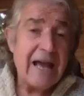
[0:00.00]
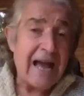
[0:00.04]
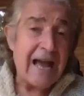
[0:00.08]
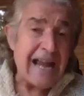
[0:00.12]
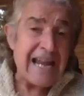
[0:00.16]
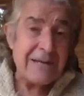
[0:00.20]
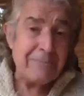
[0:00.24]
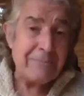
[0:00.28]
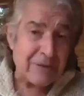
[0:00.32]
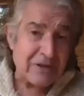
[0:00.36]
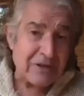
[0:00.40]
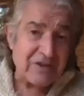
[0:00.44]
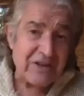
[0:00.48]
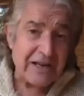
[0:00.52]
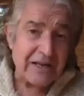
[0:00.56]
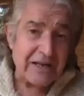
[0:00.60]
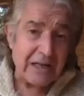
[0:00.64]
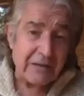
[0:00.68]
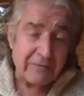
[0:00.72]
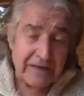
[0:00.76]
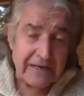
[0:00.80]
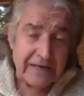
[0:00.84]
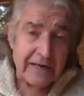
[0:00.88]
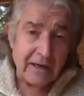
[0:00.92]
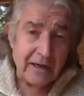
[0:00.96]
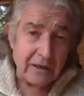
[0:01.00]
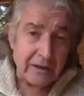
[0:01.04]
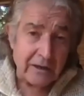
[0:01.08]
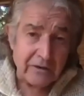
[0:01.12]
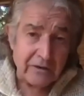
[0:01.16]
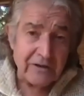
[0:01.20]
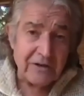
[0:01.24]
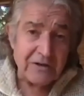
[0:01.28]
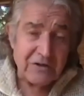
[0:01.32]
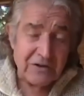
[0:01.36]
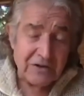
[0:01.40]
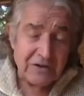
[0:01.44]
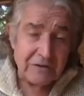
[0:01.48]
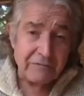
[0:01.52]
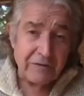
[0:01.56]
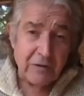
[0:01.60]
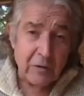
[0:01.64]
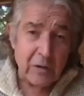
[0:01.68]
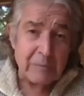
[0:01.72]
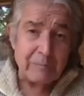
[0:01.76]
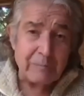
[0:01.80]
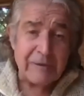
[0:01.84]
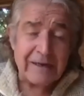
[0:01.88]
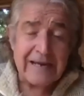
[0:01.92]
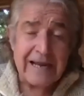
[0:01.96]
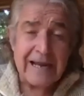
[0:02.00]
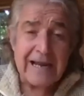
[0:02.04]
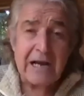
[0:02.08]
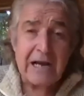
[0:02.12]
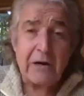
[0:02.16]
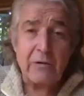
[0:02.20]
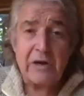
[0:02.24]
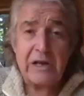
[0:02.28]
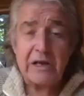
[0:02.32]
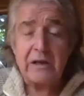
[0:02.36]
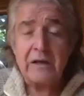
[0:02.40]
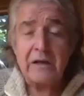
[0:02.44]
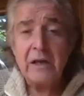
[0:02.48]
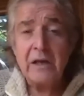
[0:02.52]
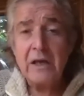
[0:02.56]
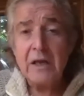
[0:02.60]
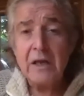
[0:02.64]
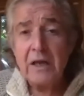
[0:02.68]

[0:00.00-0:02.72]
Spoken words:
8% of England. This is a very big area.